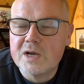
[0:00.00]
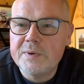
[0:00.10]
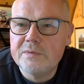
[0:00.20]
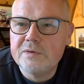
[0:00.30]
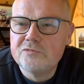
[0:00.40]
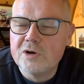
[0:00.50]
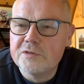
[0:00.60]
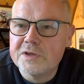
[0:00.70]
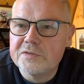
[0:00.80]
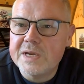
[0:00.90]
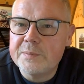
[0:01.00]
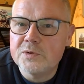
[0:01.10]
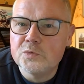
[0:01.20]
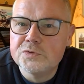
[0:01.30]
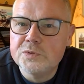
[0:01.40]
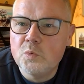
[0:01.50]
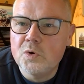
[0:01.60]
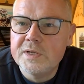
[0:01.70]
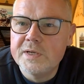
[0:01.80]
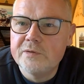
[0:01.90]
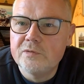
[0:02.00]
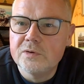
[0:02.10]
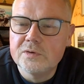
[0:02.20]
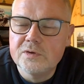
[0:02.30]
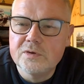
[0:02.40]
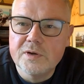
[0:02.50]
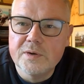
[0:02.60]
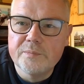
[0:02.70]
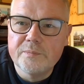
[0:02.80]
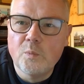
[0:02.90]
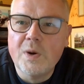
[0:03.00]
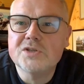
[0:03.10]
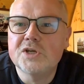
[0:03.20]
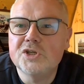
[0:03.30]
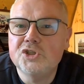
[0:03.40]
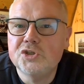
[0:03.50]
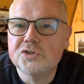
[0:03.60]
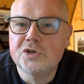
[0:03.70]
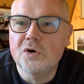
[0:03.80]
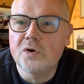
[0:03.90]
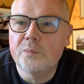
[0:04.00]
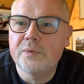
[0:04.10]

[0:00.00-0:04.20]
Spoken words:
I mean, I'm trying to think of the name of the horse who won here on Wednesday, just got up